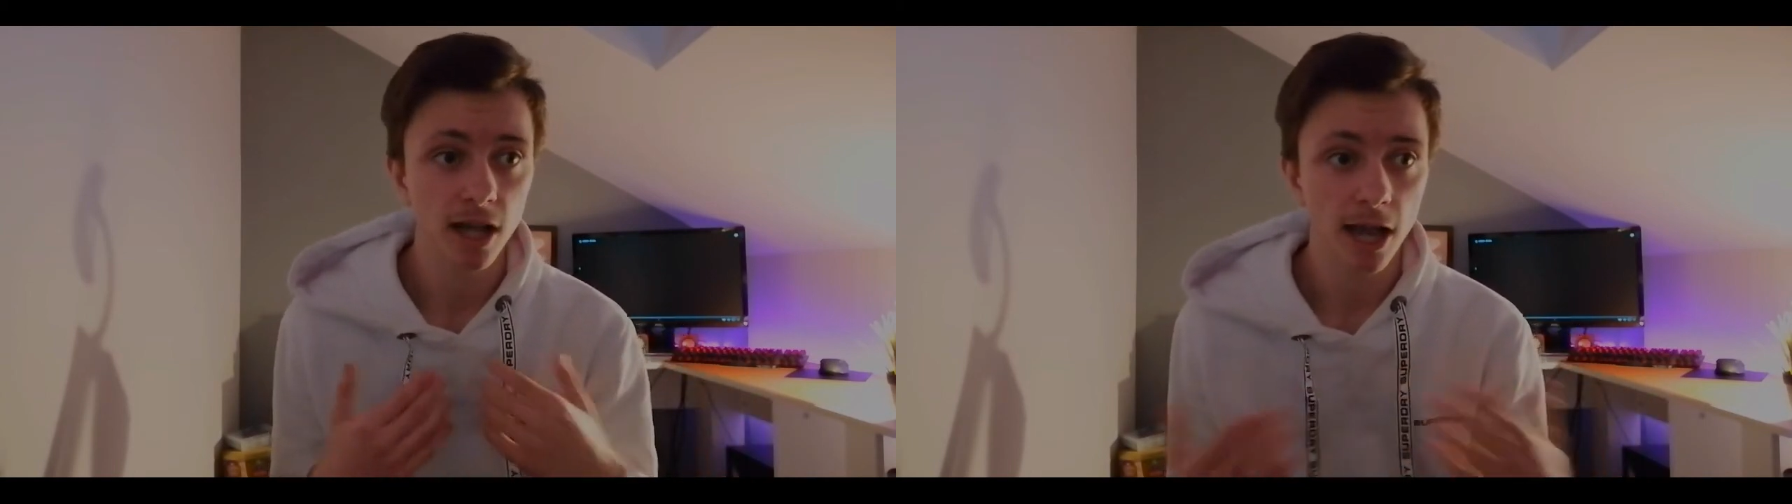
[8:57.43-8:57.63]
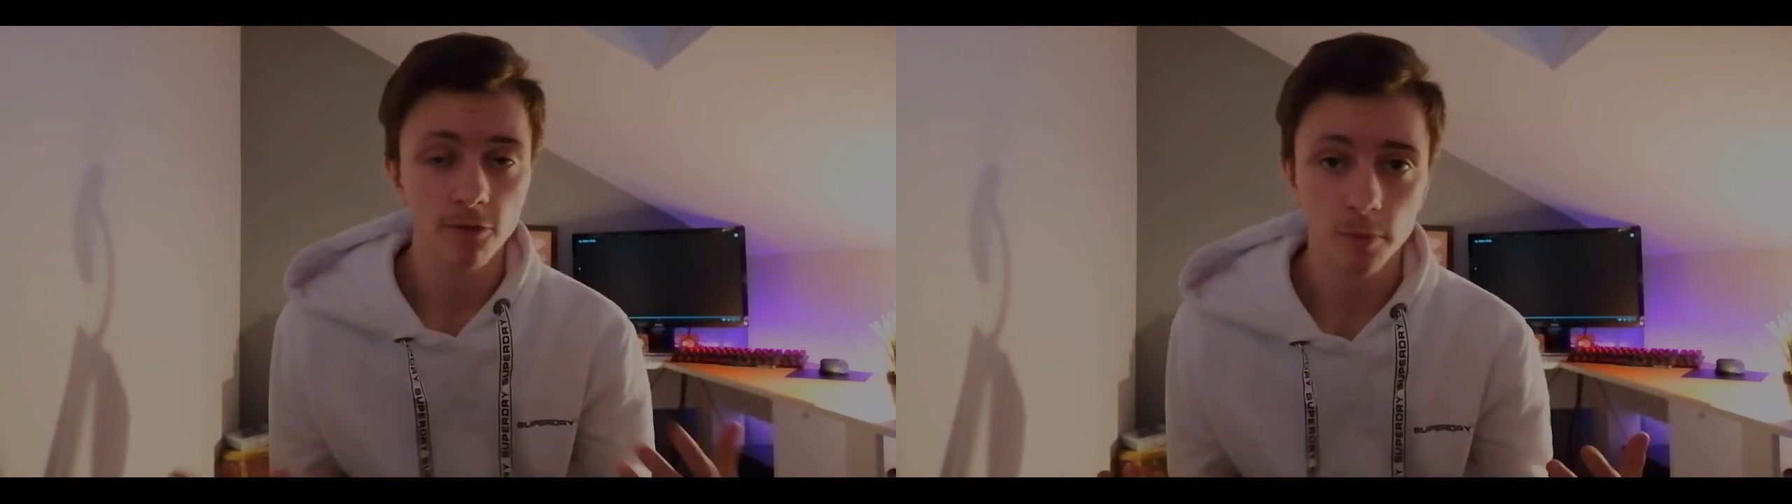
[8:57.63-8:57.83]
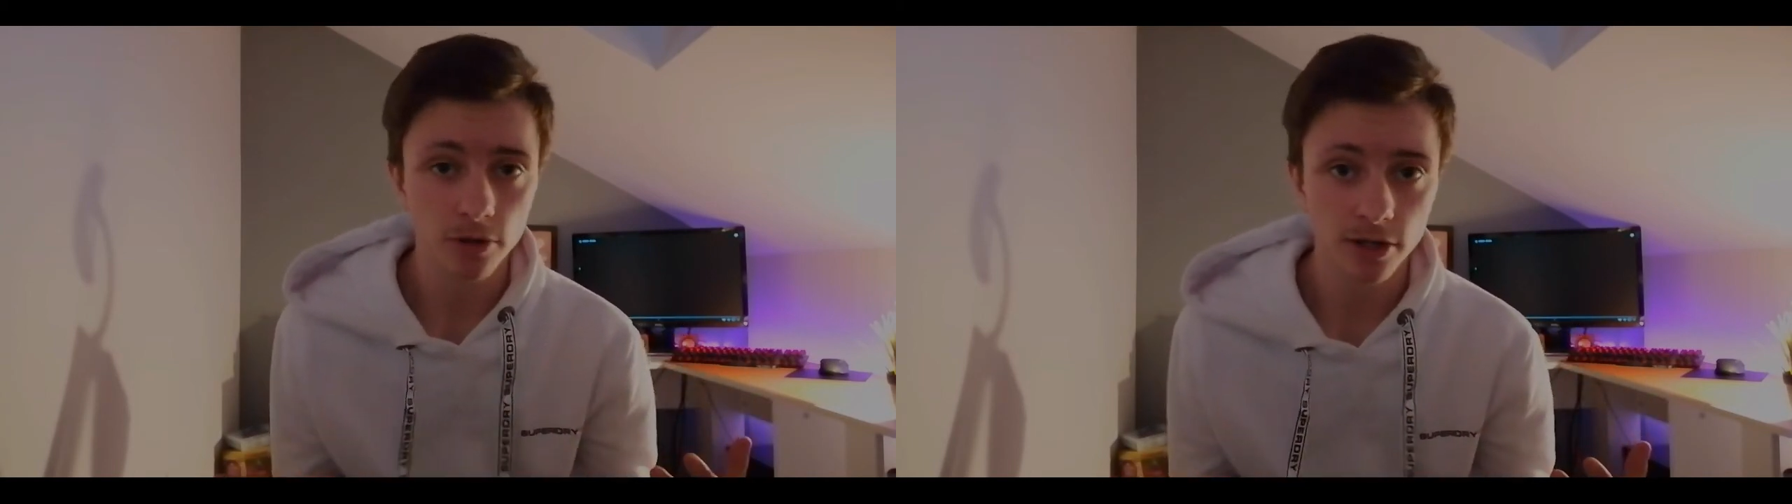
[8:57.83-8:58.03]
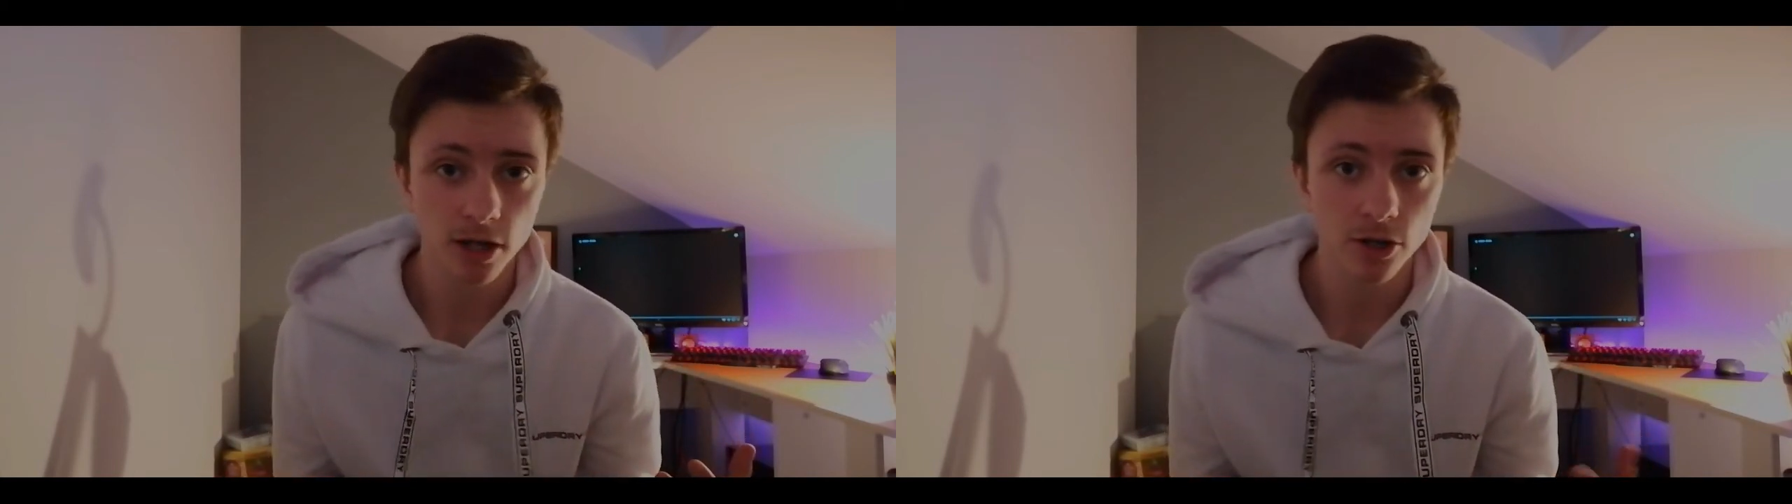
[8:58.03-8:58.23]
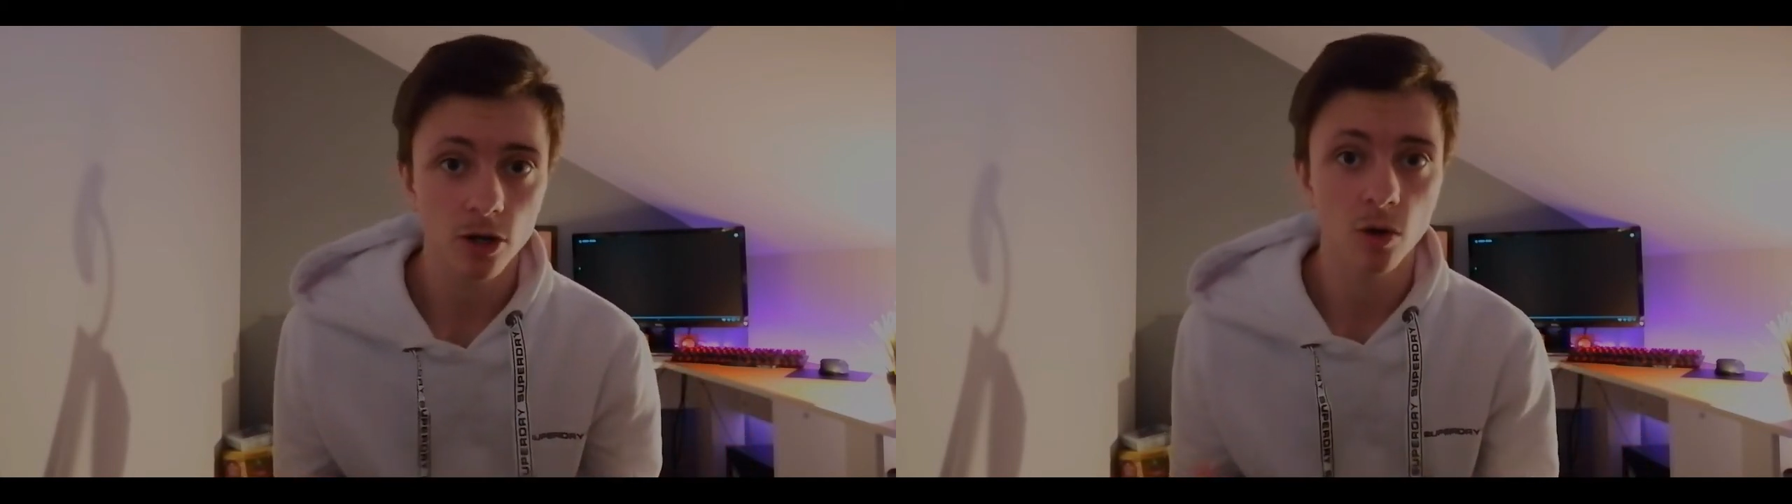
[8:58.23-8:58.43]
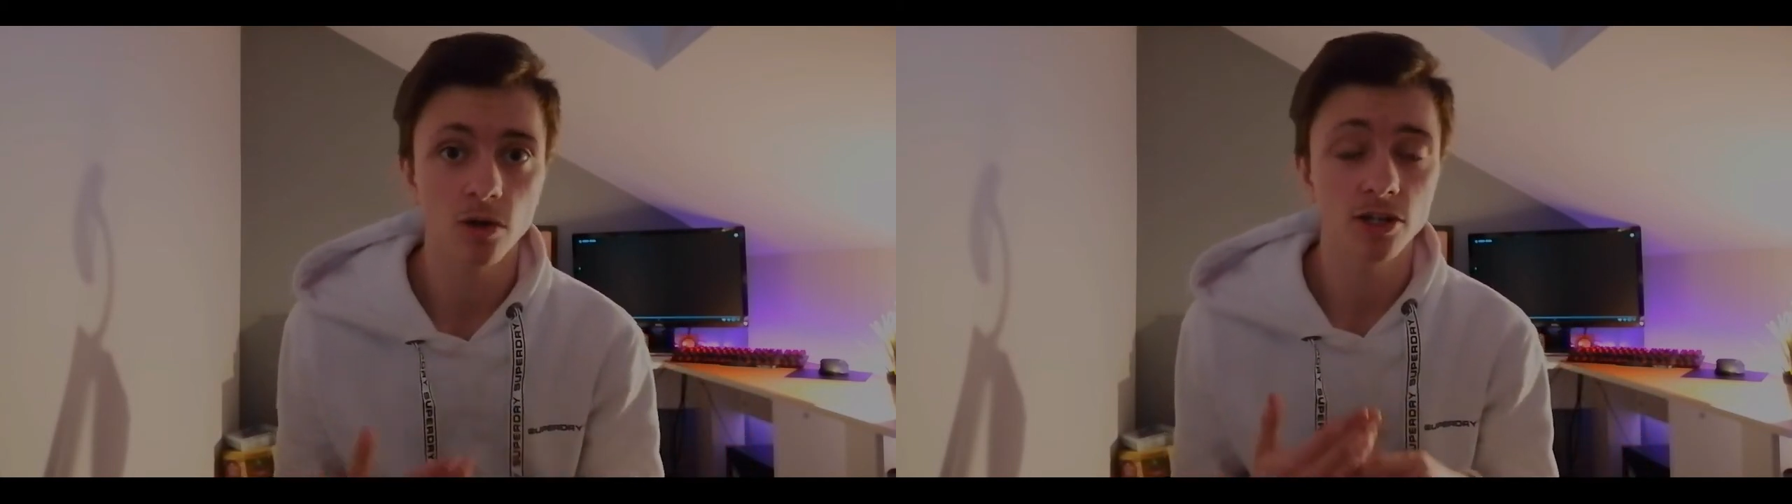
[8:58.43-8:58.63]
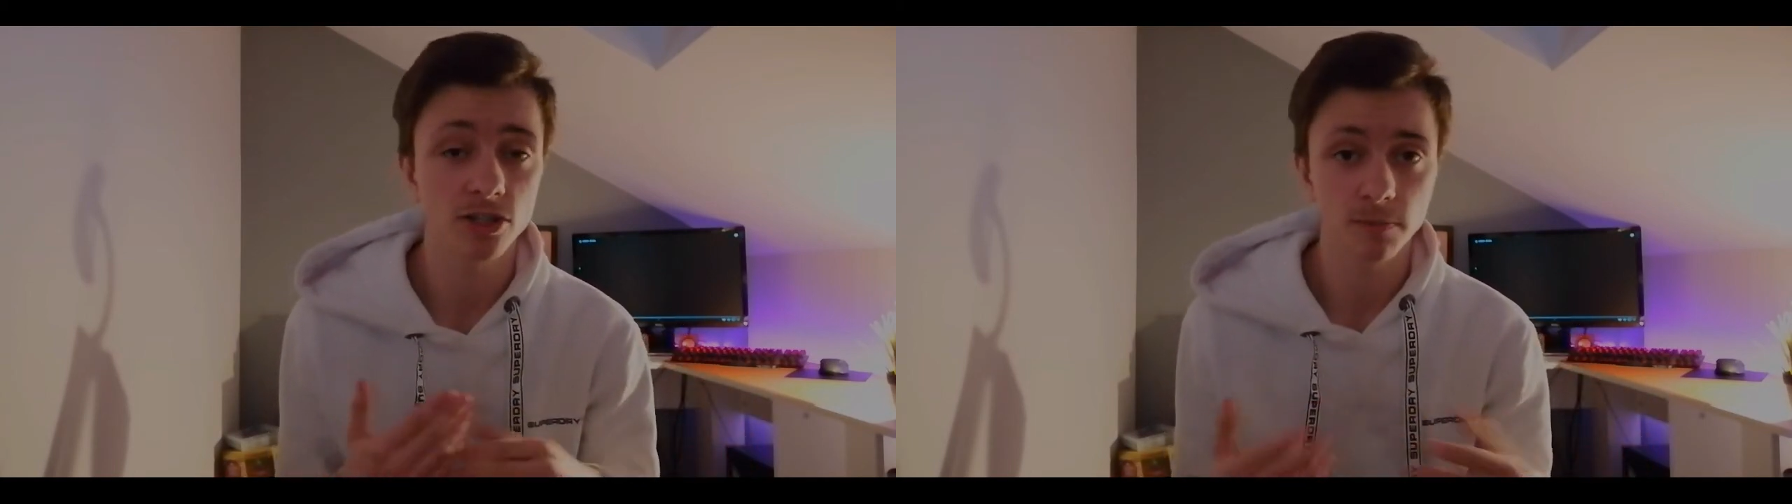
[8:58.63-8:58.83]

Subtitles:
Everybody I know only does